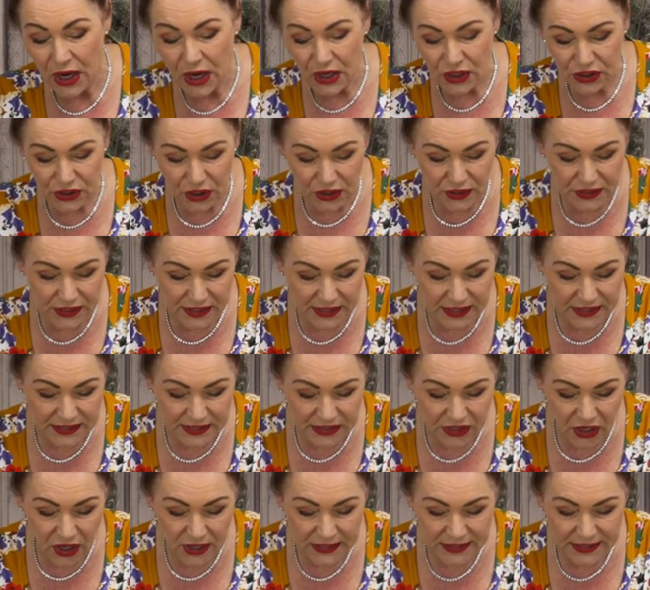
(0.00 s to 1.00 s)
so that it's
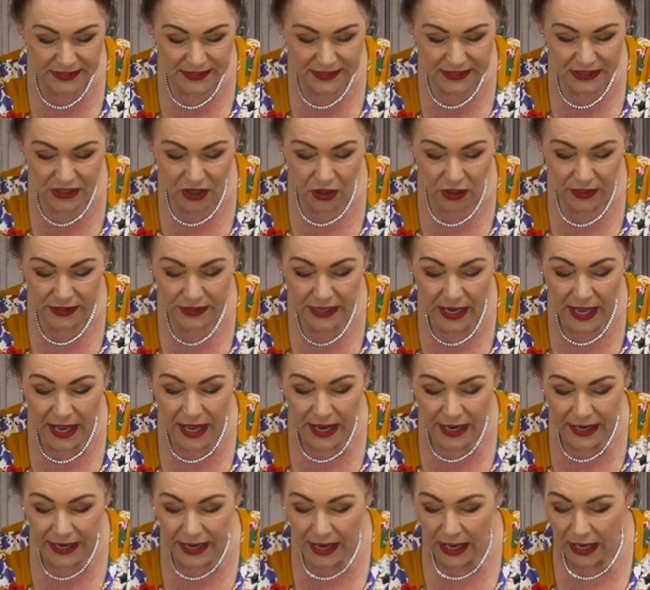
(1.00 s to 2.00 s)
nice and solid.
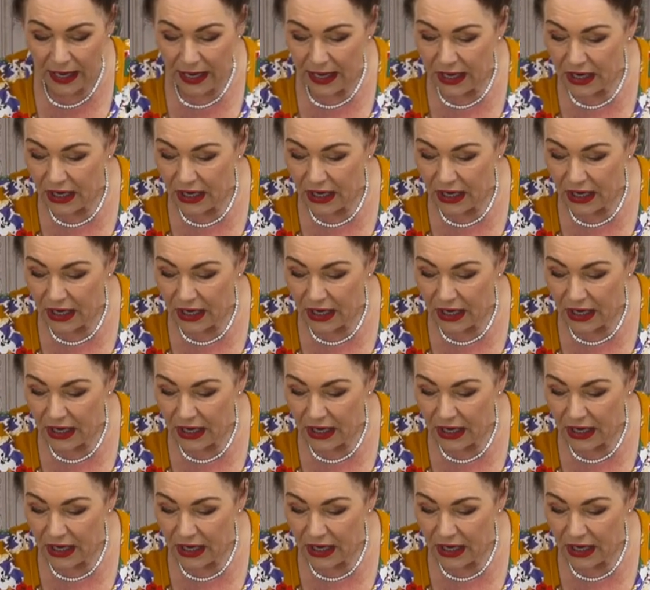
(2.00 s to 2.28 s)
Now,